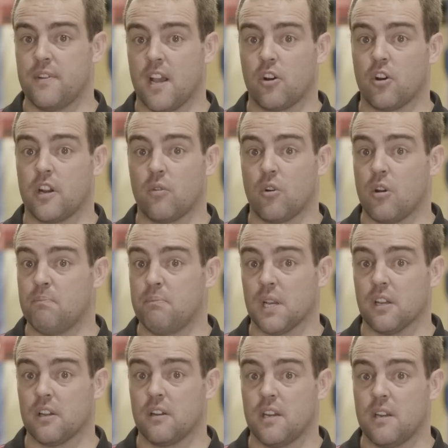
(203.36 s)
now got our own
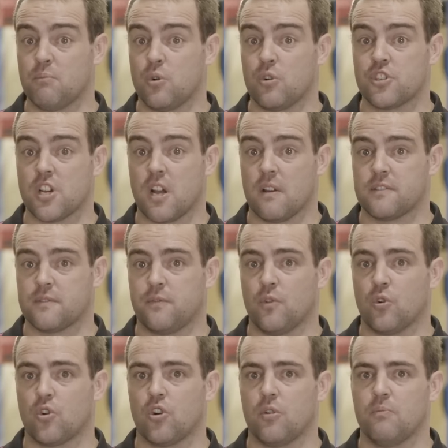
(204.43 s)
billet input shafts
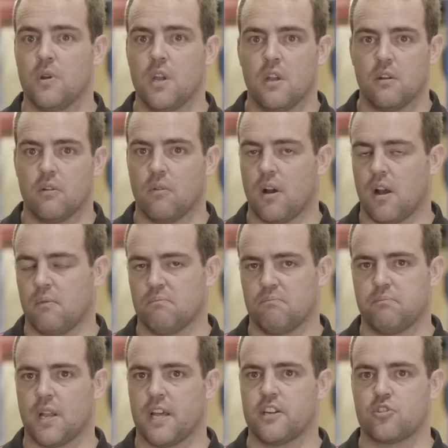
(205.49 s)
for
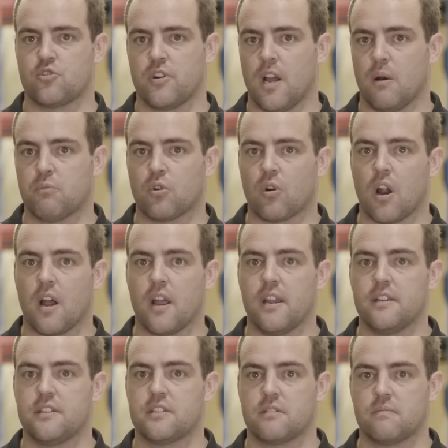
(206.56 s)
them, planetary
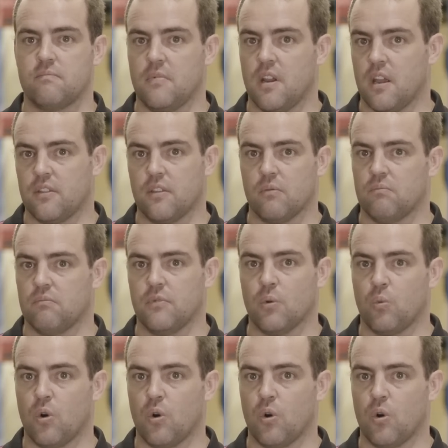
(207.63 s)
upgrades, yeah, the